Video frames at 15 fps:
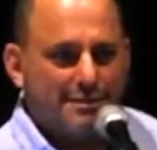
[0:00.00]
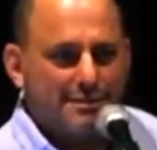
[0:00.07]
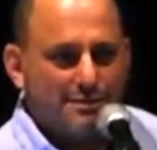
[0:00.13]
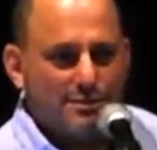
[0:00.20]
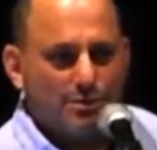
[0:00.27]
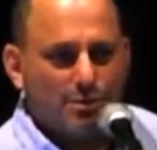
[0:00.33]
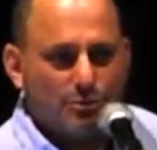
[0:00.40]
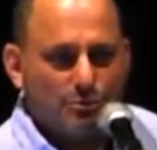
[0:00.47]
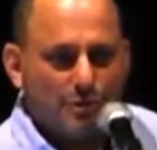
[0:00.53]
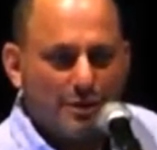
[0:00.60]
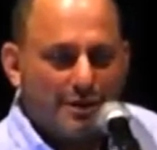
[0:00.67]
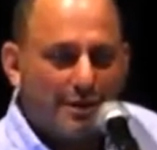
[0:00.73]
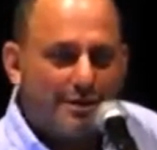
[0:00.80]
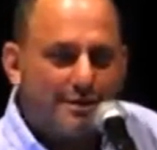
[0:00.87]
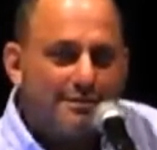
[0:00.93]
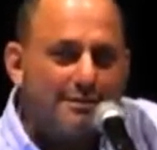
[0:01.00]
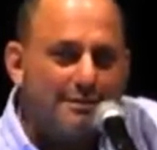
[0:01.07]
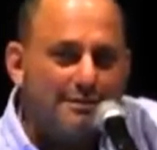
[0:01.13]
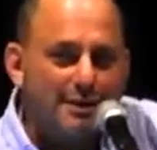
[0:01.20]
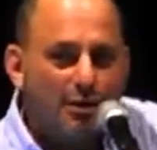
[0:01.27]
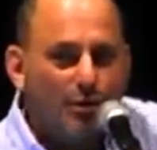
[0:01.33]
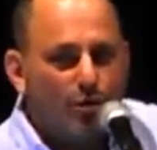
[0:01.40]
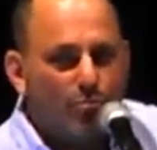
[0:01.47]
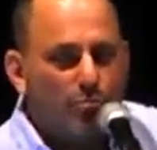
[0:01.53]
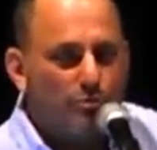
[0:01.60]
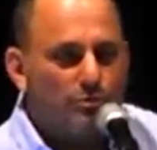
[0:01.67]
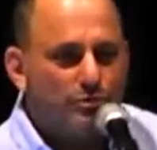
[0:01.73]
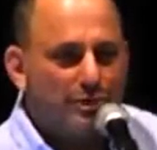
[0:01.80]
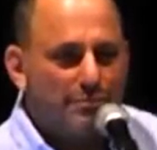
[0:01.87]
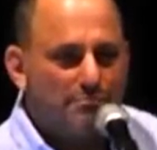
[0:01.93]
so the
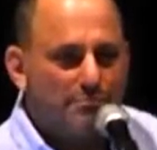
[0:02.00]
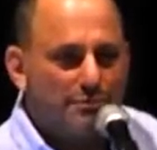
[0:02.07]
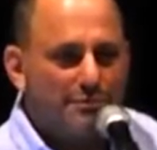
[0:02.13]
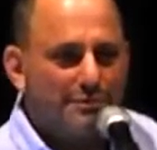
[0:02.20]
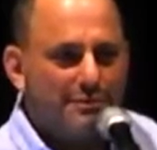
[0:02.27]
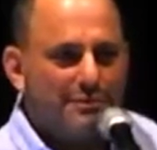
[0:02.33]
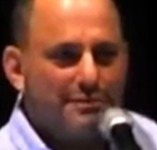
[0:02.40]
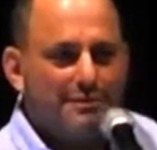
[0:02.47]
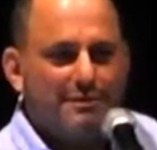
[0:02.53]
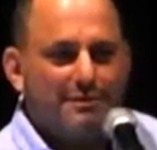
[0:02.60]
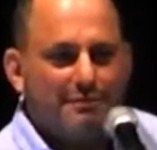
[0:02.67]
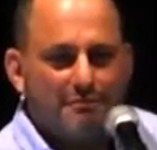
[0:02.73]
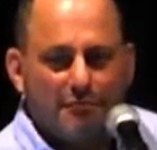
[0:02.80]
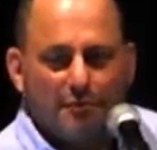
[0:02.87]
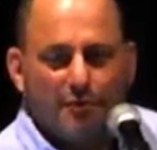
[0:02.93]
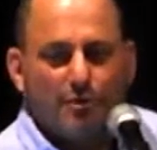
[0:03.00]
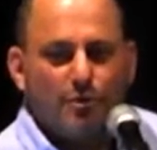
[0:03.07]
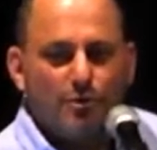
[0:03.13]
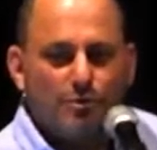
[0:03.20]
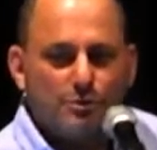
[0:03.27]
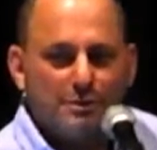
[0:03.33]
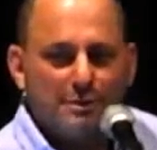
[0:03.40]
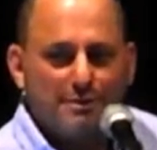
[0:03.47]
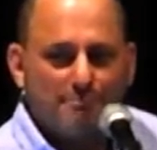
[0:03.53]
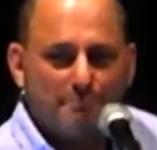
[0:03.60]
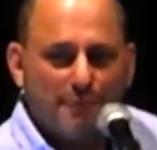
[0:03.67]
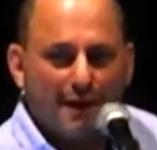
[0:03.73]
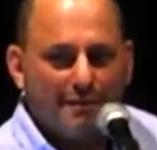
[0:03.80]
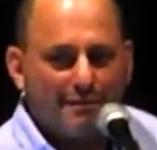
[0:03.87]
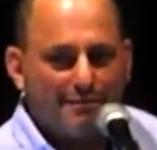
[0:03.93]
robot tip follows the
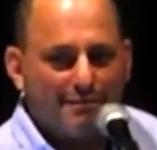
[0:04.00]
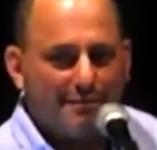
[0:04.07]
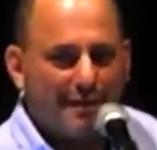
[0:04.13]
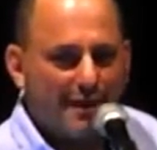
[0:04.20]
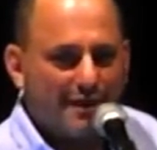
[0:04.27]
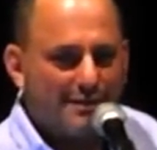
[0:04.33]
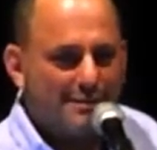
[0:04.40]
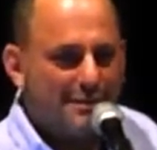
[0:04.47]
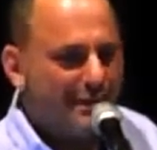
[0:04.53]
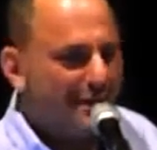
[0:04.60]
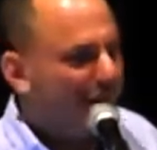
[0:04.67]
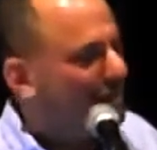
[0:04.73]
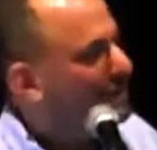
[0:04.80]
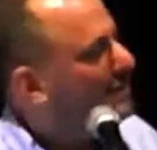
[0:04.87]
path nicely.